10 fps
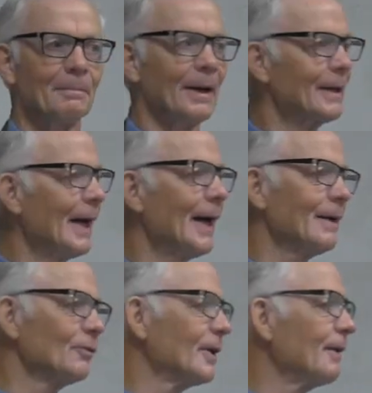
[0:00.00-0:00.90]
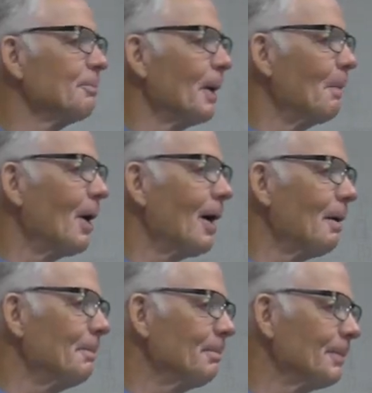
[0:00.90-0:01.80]
My dad has left my
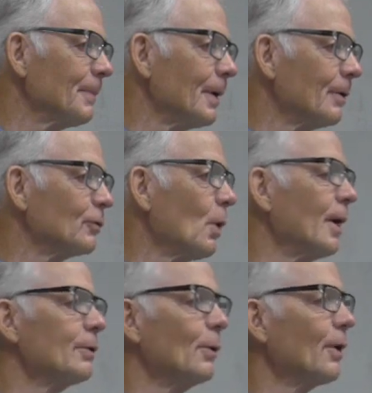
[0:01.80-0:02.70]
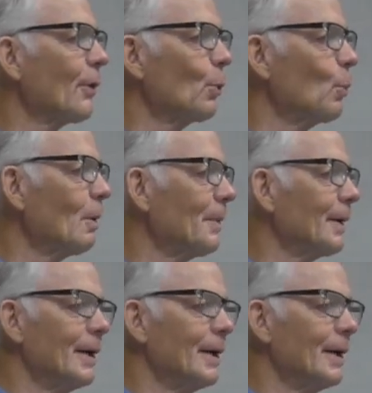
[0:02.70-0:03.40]
mom and has gone to another woman,